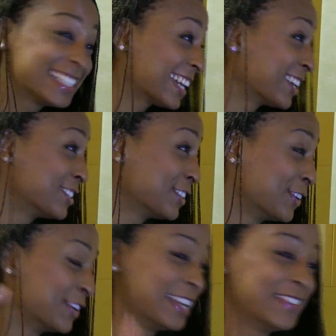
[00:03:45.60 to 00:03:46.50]
is second to
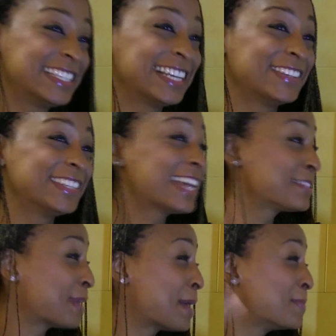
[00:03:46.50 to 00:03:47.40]
none. Let me tell you,
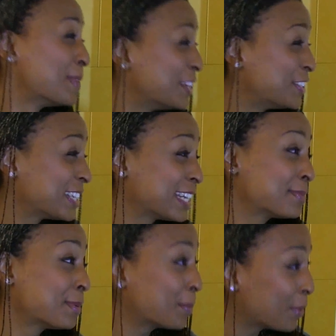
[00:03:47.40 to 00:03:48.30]
that's my virgin,
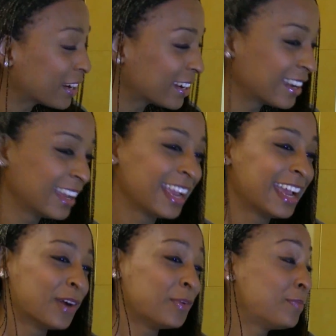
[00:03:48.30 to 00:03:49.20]
that's my brother.
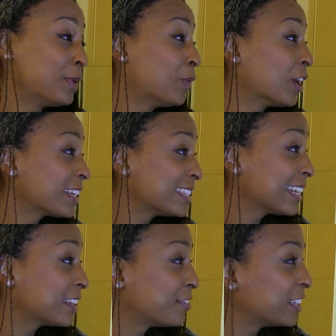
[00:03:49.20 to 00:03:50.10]
We've been working
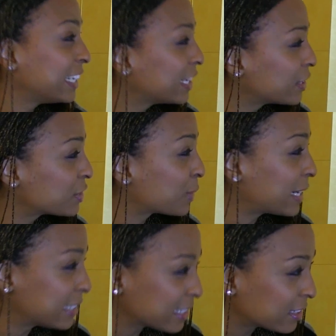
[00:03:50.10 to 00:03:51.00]
together for years,
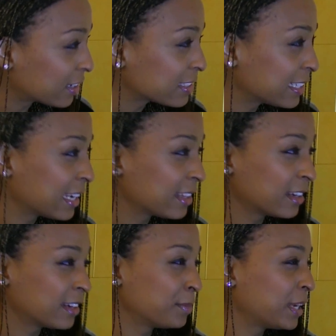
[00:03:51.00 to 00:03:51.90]
writing songs
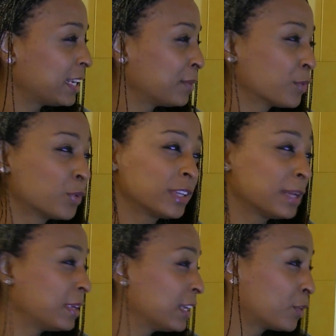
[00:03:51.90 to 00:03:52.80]
together. Me and him wrote
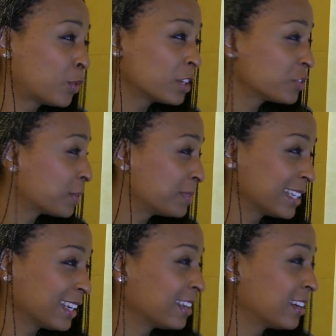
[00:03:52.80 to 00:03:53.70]
Give Me Little One Drop
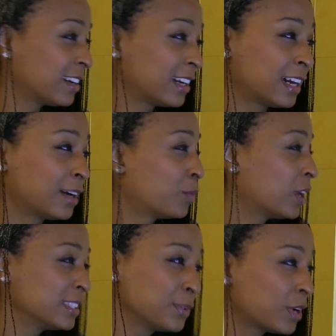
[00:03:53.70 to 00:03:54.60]
together, uh,
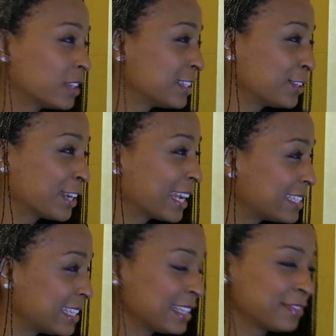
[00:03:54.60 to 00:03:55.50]
Wante to No
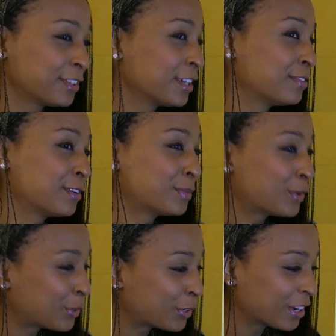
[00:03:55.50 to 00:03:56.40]
Getty,
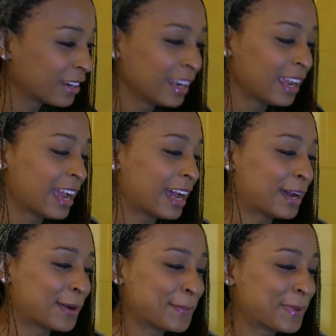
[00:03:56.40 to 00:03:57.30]
Forevermore.
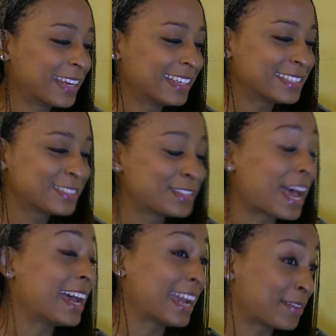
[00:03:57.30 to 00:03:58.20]
Um,
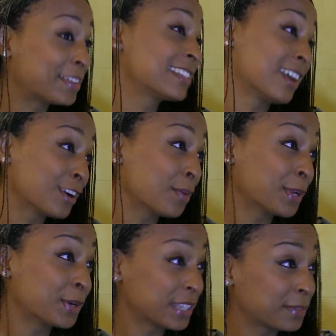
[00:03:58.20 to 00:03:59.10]
I have a song
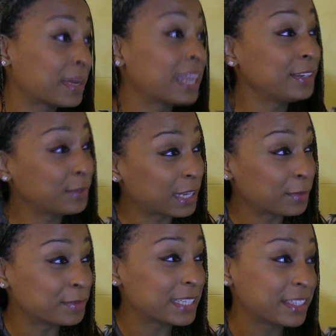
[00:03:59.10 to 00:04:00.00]
coming out on my new
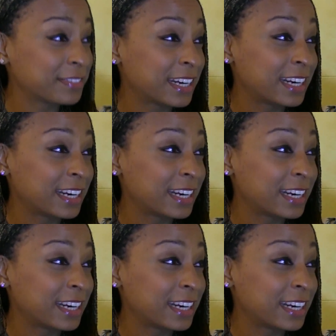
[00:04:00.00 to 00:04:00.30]
album, Ten of